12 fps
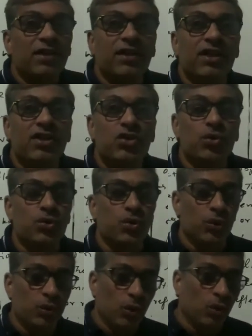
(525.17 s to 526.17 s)
the things you
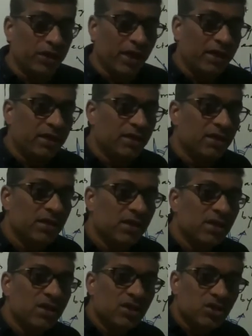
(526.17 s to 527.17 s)
should know that.
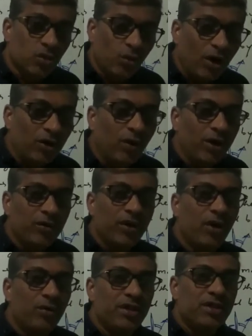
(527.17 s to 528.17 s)
So what we
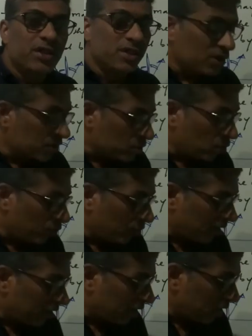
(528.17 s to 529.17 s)
have discussed so far